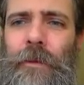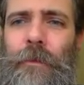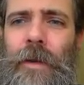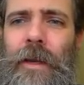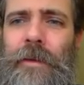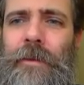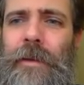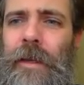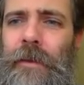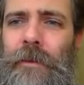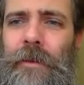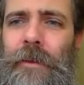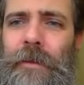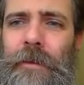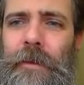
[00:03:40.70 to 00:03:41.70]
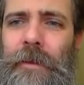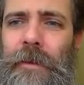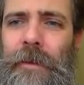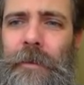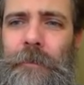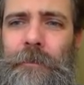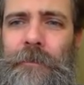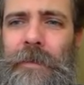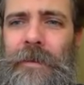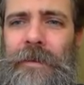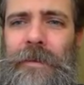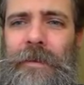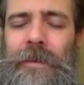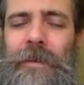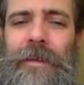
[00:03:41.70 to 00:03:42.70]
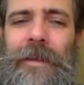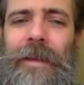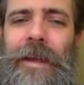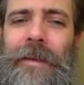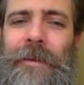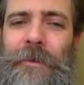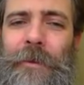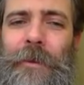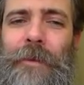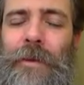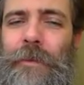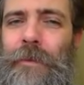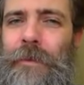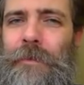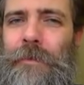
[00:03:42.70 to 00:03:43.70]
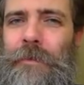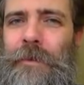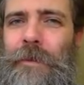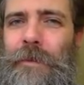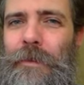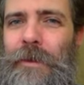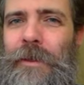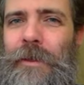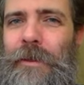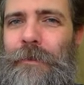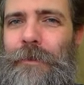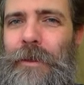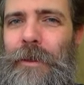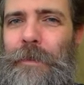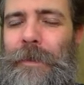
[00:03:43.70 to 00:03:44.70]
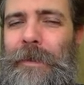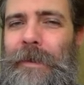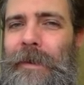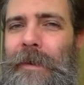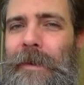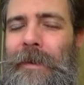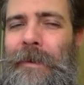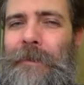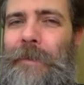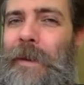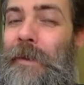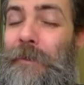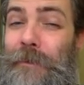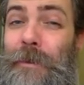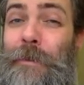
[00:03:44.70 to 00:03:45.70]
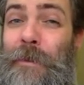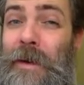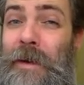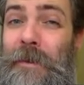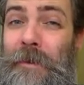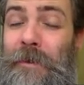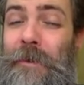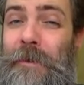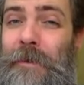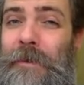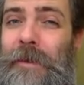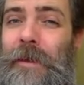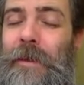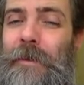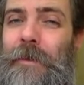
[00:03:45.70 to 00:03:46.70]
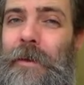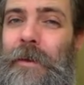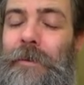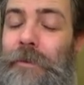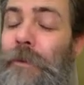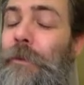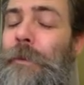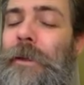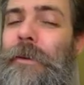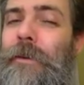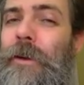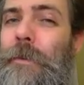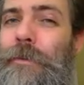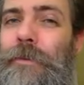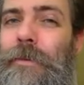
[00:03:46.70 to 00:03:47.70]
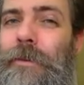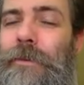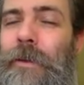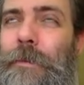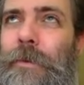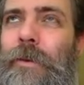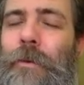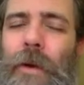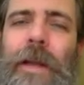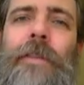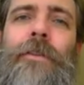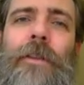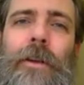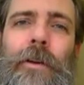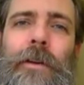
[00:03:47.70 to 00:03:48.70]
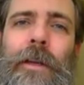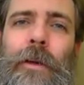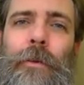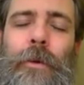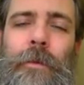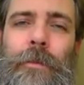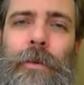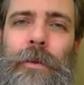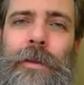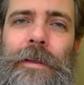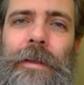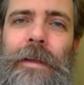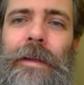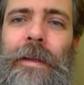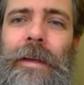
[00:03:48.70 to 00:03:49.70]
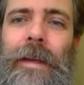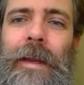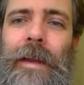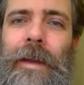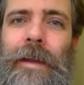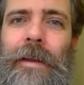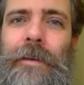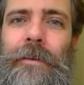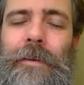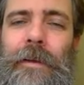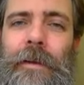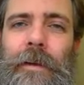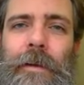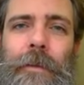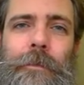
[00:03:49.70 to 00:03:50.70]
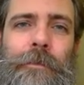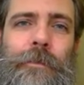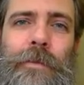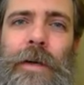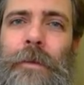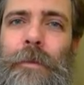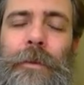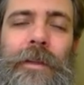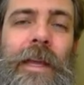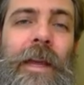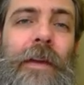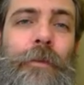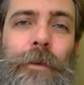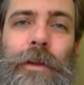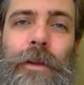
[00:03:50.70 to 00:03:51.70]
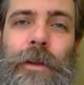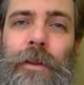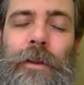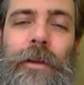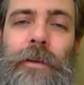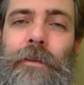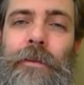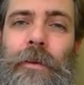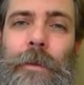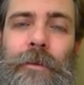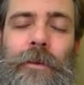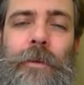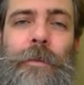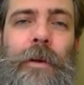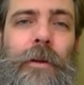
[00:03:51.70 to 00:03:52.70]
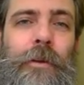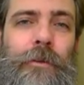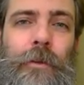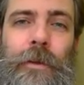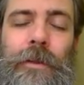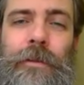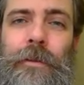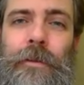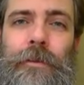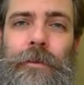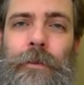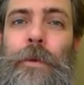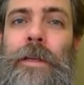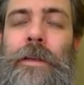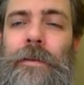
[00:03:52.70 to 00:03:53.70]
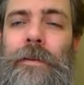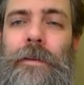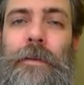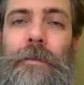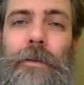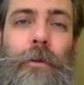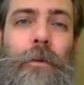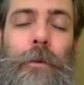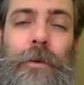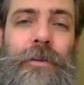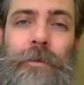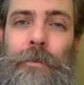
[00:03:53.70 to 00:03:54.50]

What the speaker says: ride and handling. I don't know. Have you ever ridden a Jeep? I've had a Jeep Wrangler, a Jeep Grand Cherokee at one point, and probably everything from every ball joint squeaked, even though it wasn't